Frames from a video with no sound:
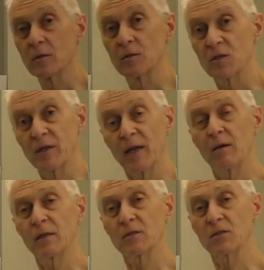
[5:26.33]
So now
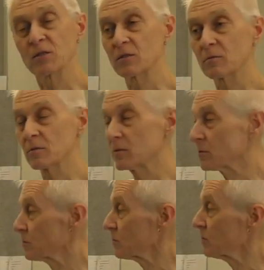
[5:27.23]
let's
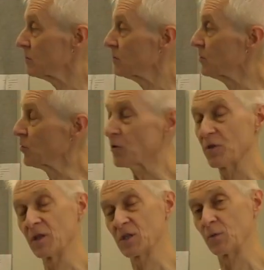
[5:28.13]
look
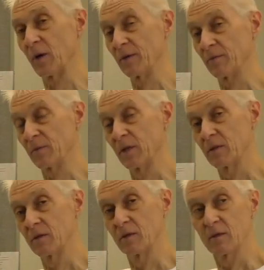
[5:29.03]
at this one.
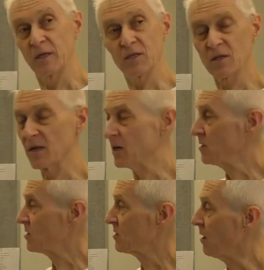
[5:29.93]
Here's a
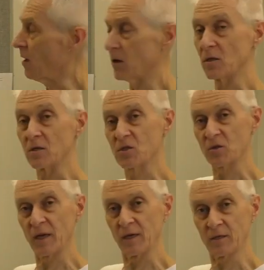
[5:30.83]
nice hot
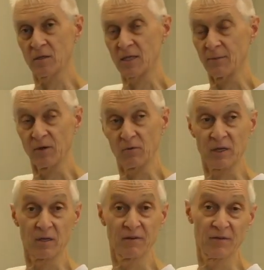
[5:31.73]
Australian summer. We
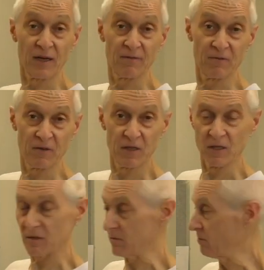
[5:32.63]
can often have very
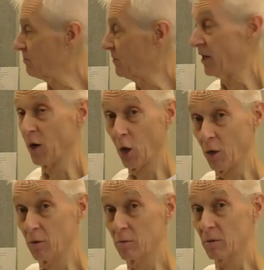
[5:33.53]
hot and
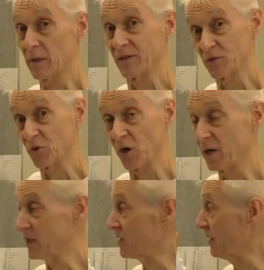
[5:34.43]
long and
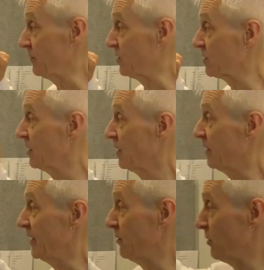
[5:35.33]
dry summers.
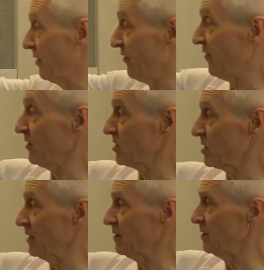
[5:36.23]
And here we have our
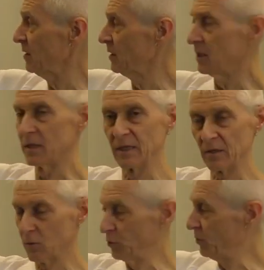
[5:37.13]
sun in a
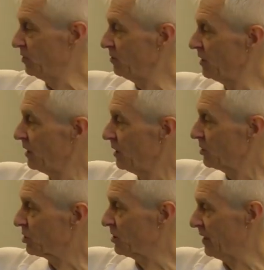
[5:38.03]
good mood
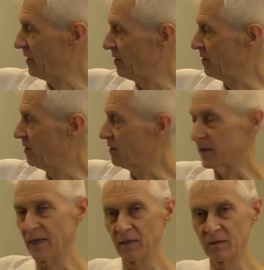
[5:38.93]
shining
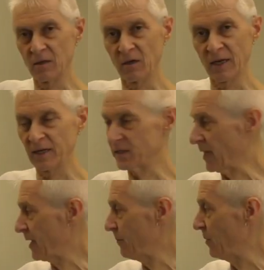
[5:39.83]
down on our
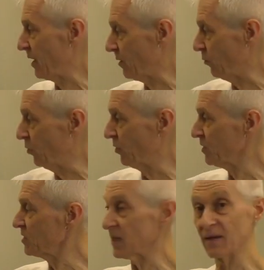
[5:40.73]
dam and the
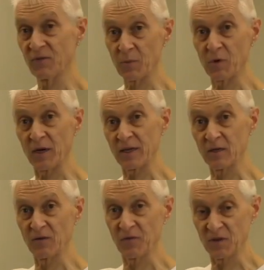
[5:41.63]
water's
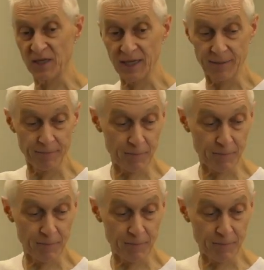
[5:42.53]
evaporating off the dam.